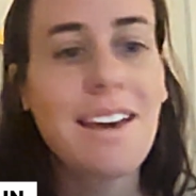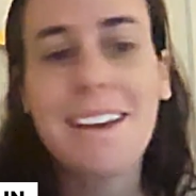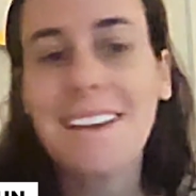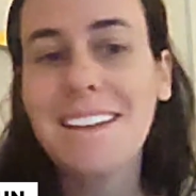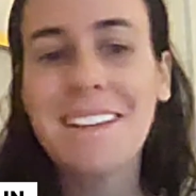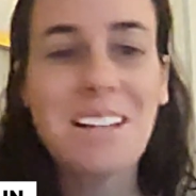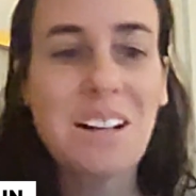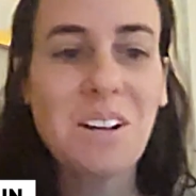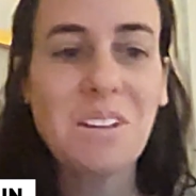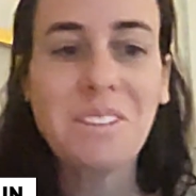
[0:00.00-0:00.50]

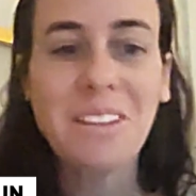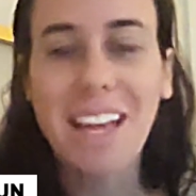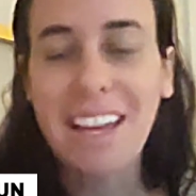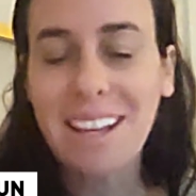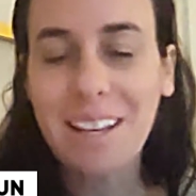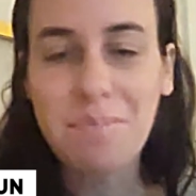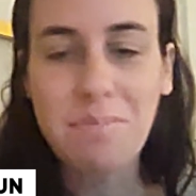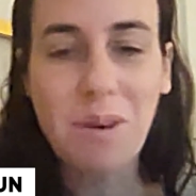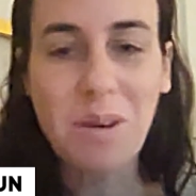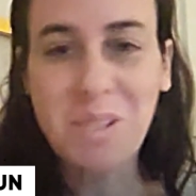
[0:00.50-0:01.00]

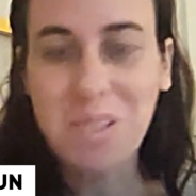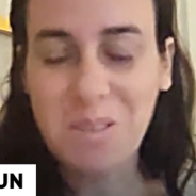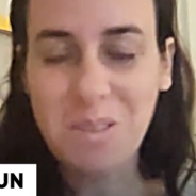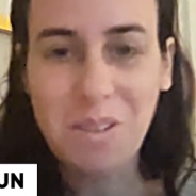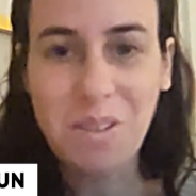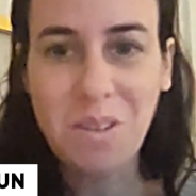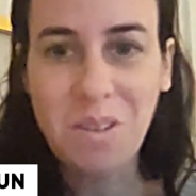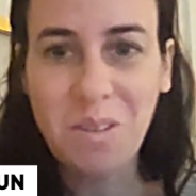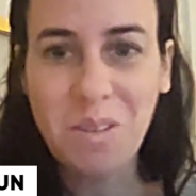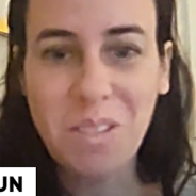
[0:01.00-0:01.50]
like most
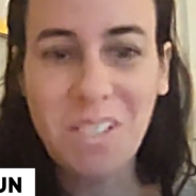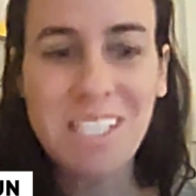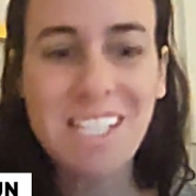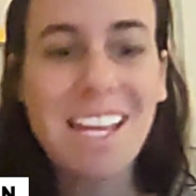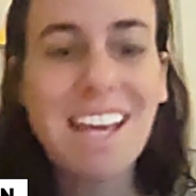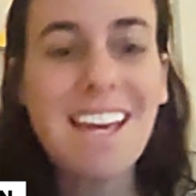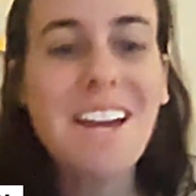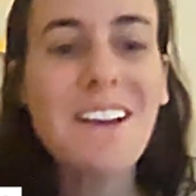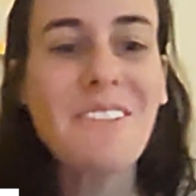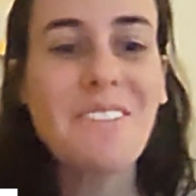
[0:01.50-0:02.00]
renewables,
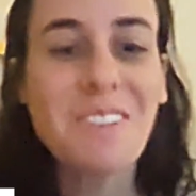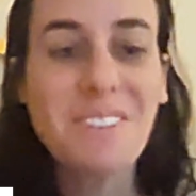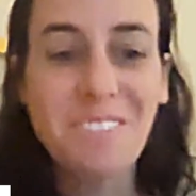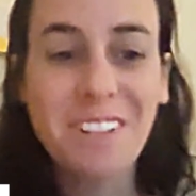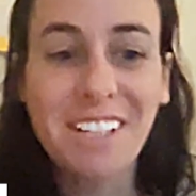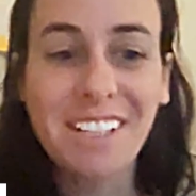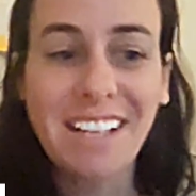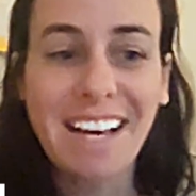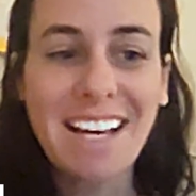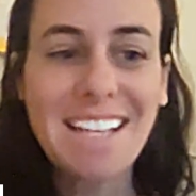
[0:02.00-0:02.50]
we
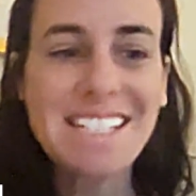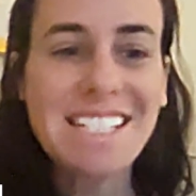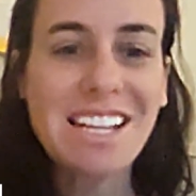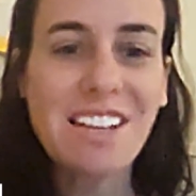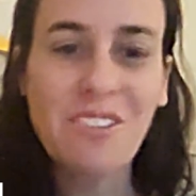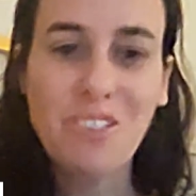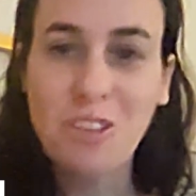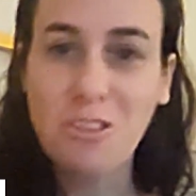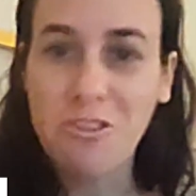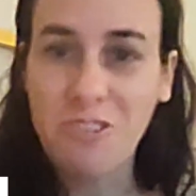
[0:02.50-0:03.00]
realized
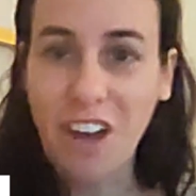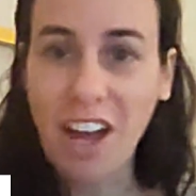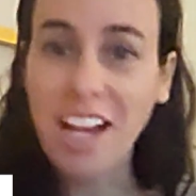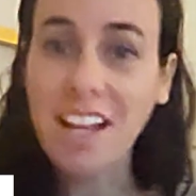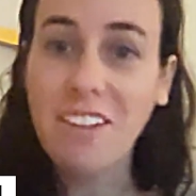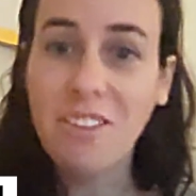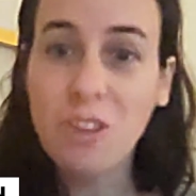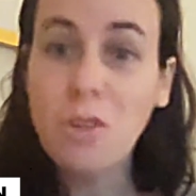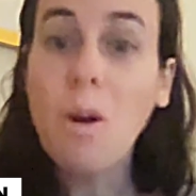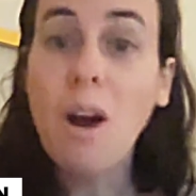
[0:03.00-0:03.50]
if
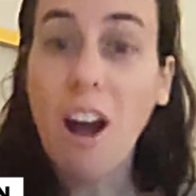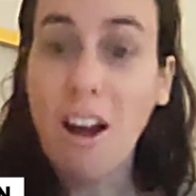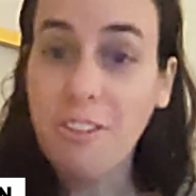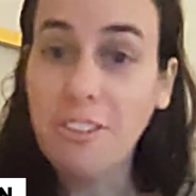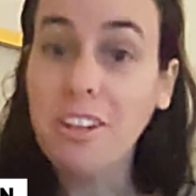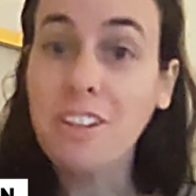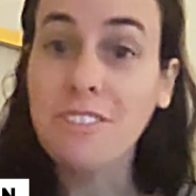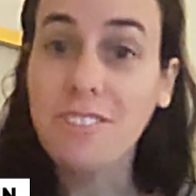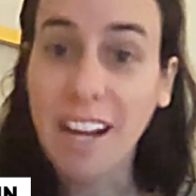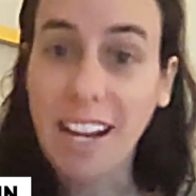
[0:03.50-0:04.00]
you
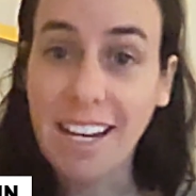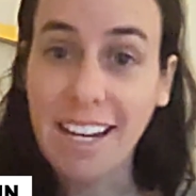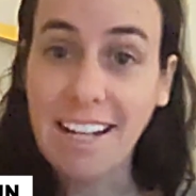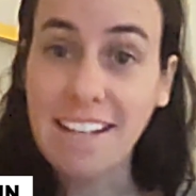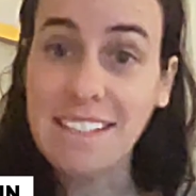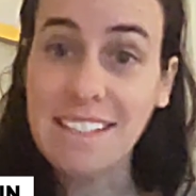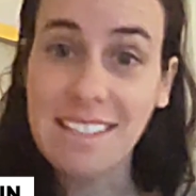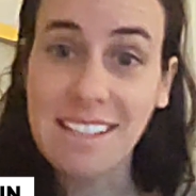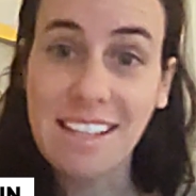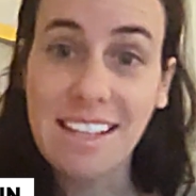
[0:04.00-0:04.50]
offer
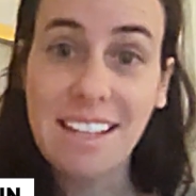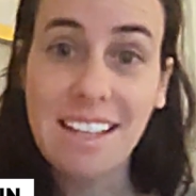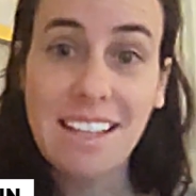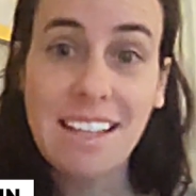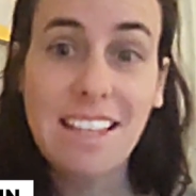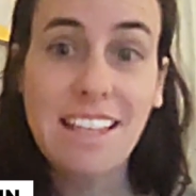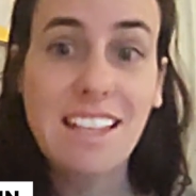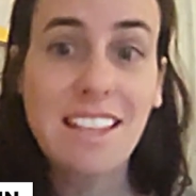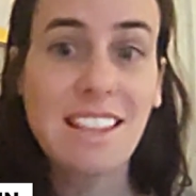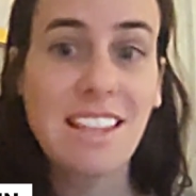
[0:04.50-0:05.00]

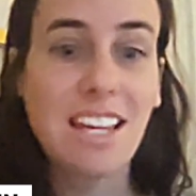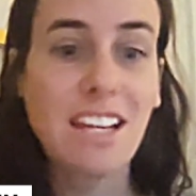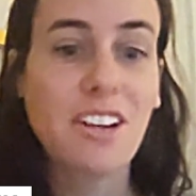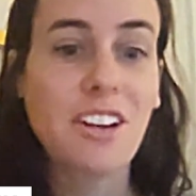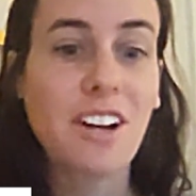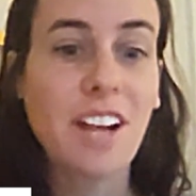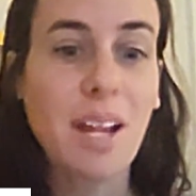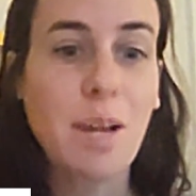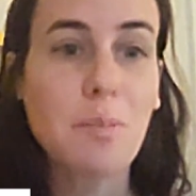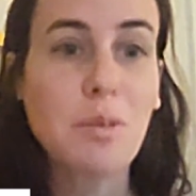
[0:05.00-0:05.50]
financing, then
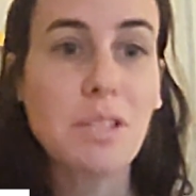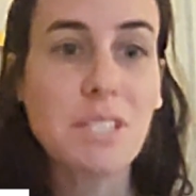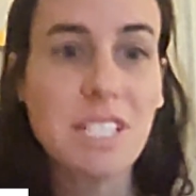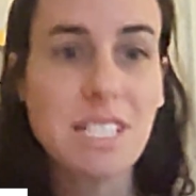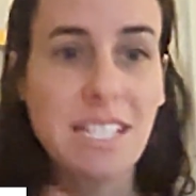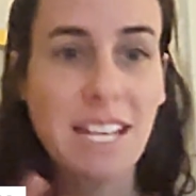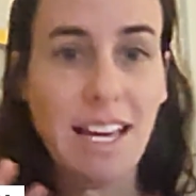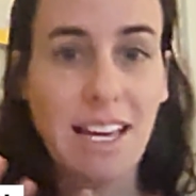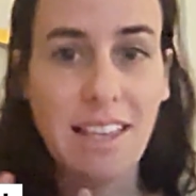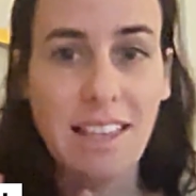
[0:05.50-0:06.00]
you're able to
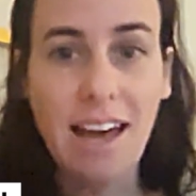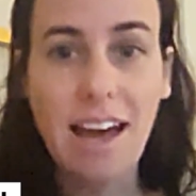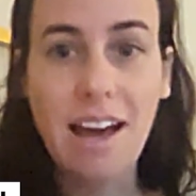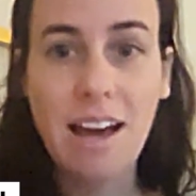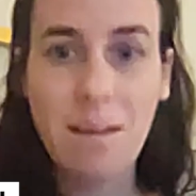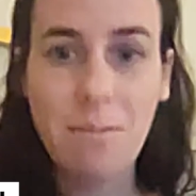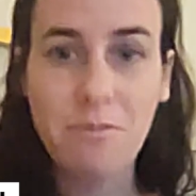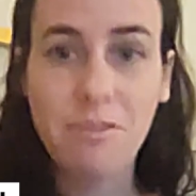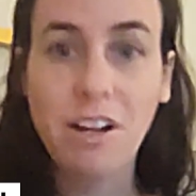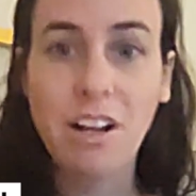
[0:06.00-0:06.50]
take
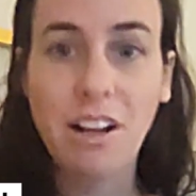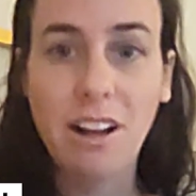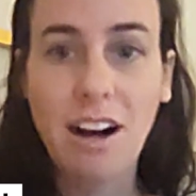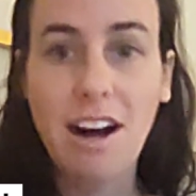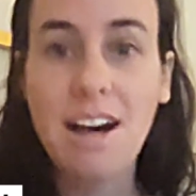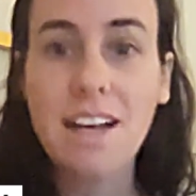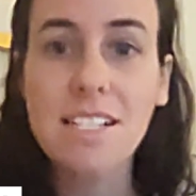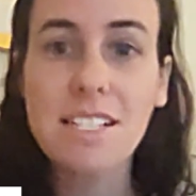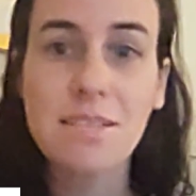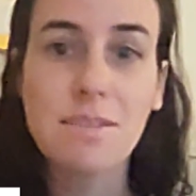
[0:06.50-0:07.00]
that upfront
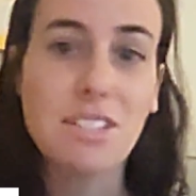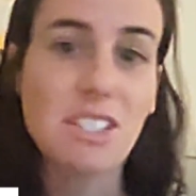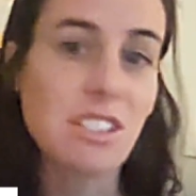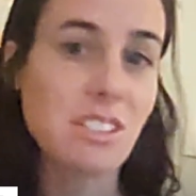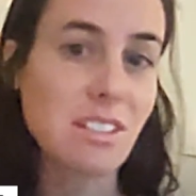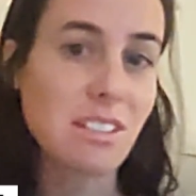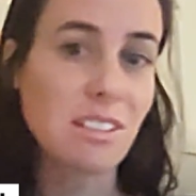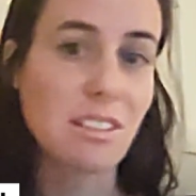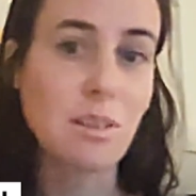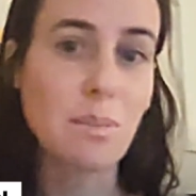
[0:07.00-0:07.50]
cost, which
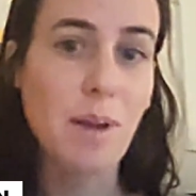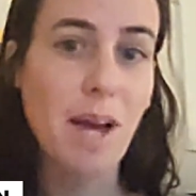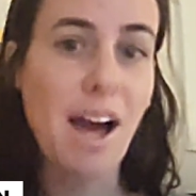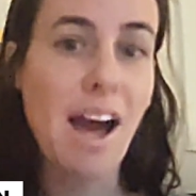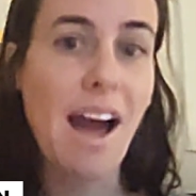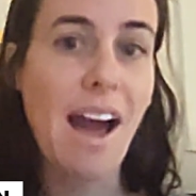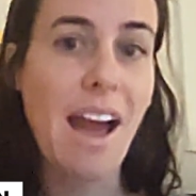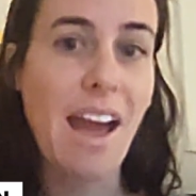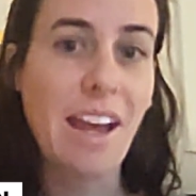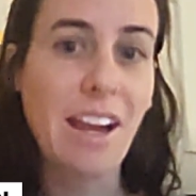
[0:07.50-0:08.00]
is a little bit
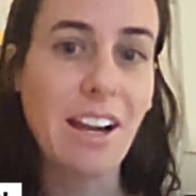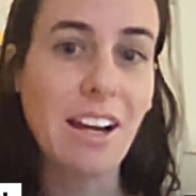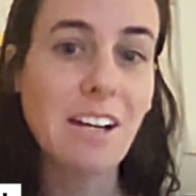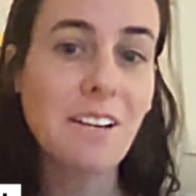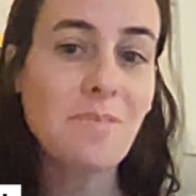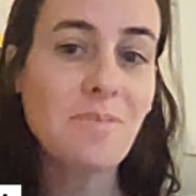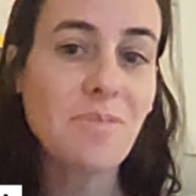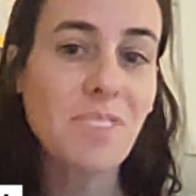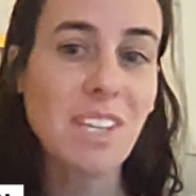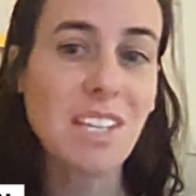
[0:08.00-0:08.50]

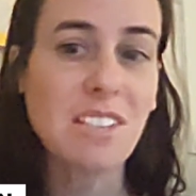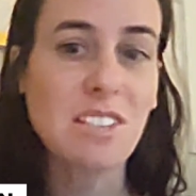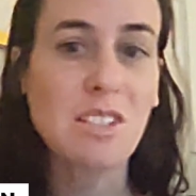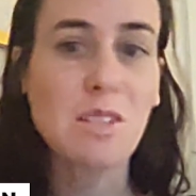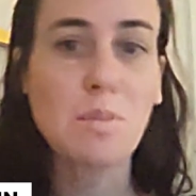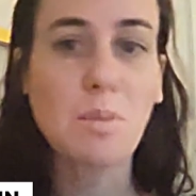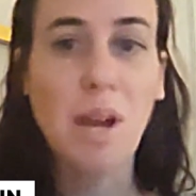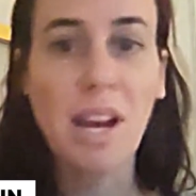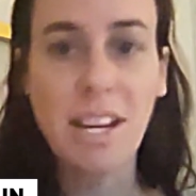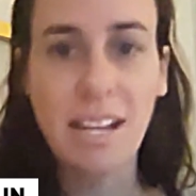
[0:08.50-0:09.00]
higher, and
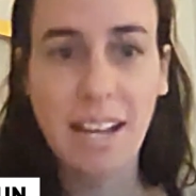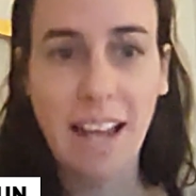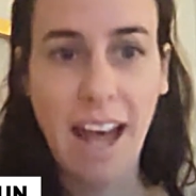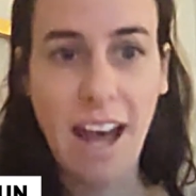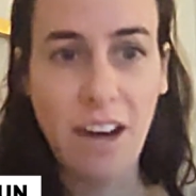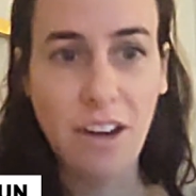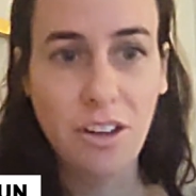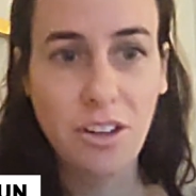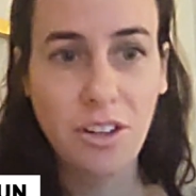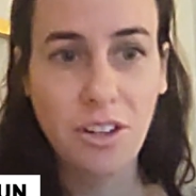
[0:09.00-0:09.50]
spread it
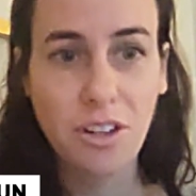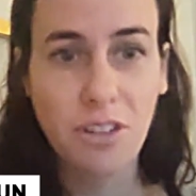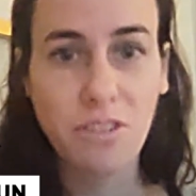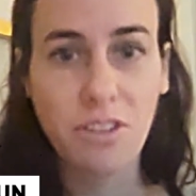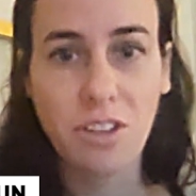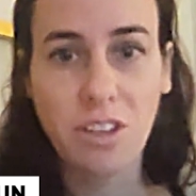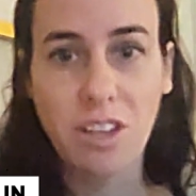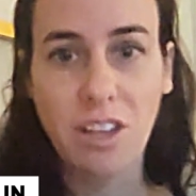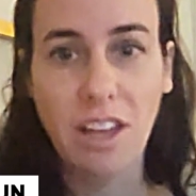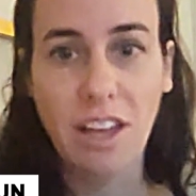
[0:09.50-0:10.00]
out
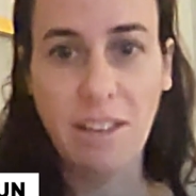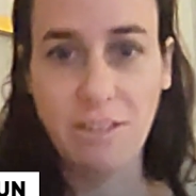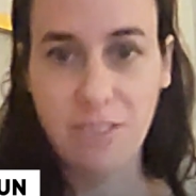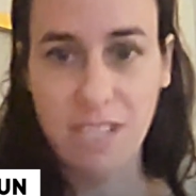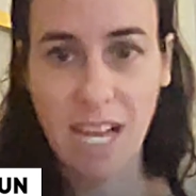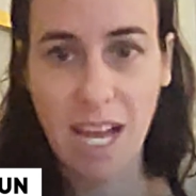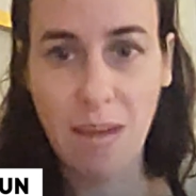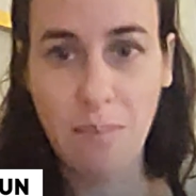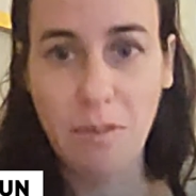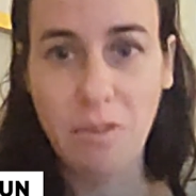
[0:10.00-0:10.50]
over the
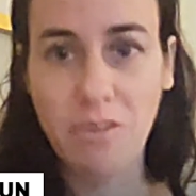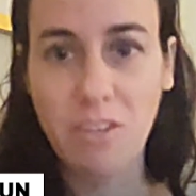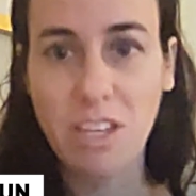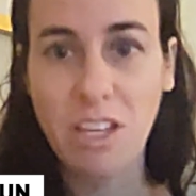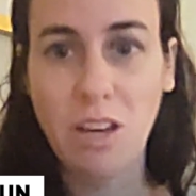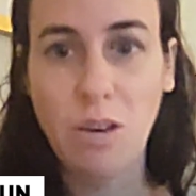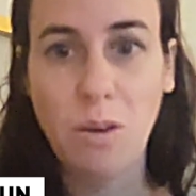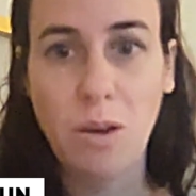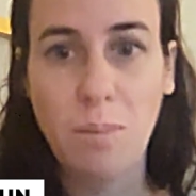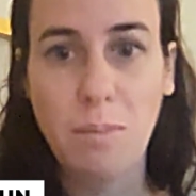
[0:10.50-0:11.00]
lifetime of the
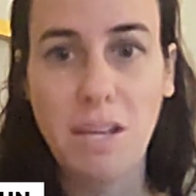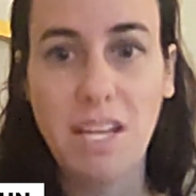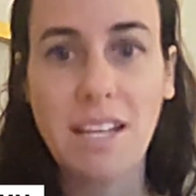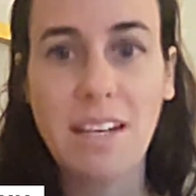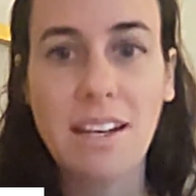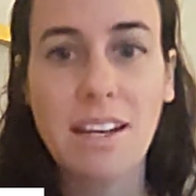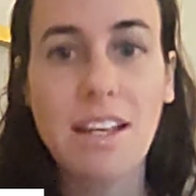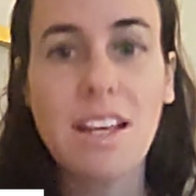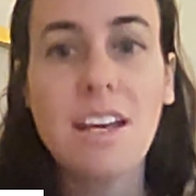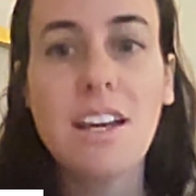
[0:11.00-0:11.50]

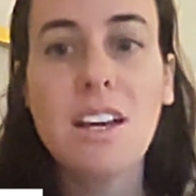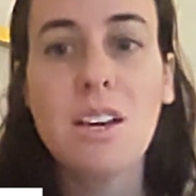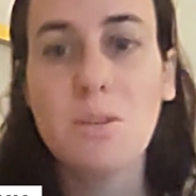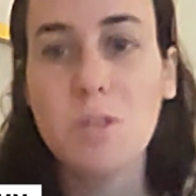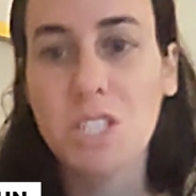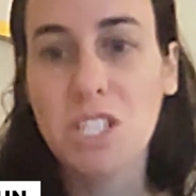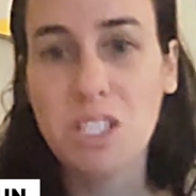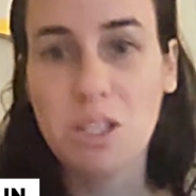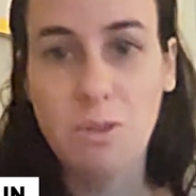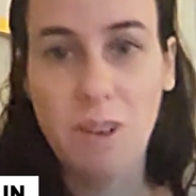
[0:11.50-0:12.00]
equipment,
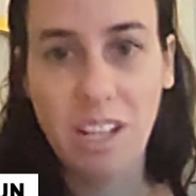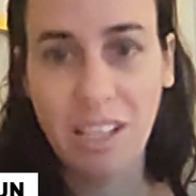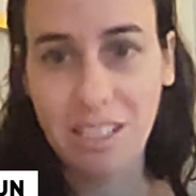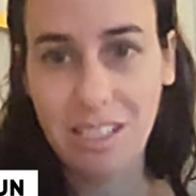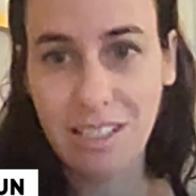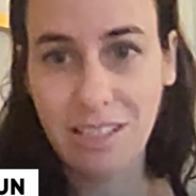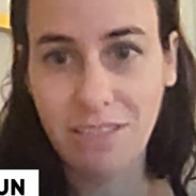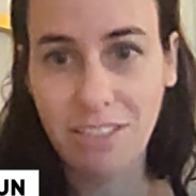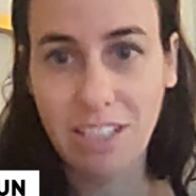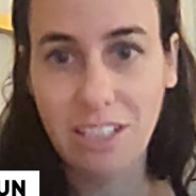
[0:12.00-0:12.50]
which is
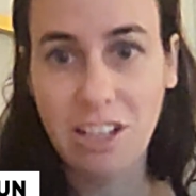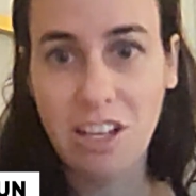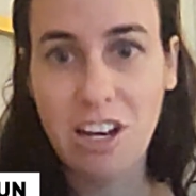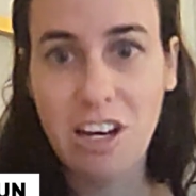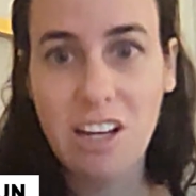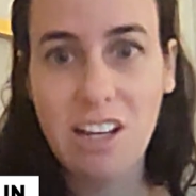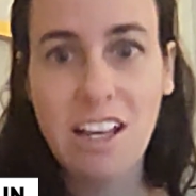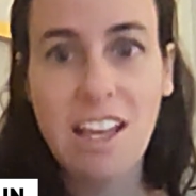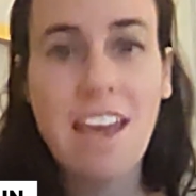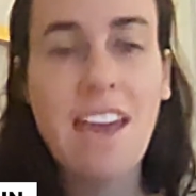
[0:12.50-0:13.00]
relatively
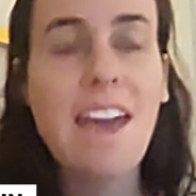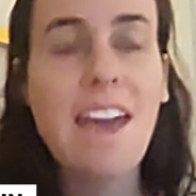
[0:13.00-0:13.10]
long.